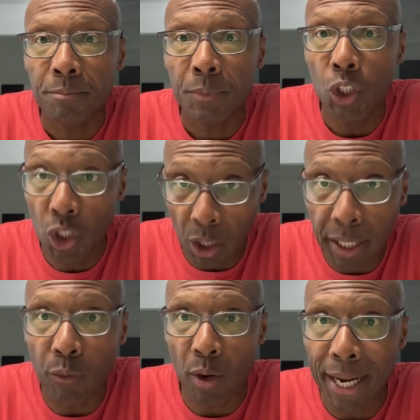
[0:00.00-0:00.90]
You're going to
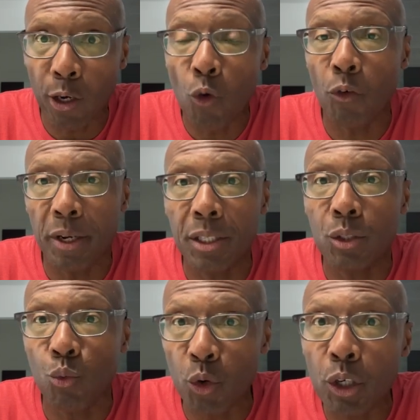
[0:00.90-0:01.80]
get ran over in
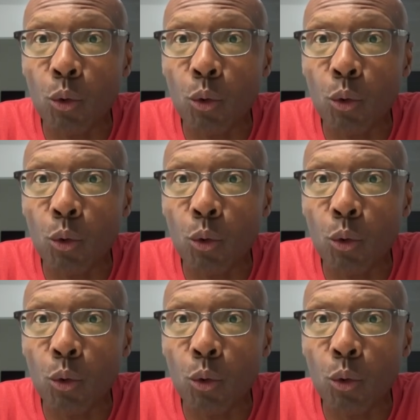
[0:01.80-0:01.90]
this real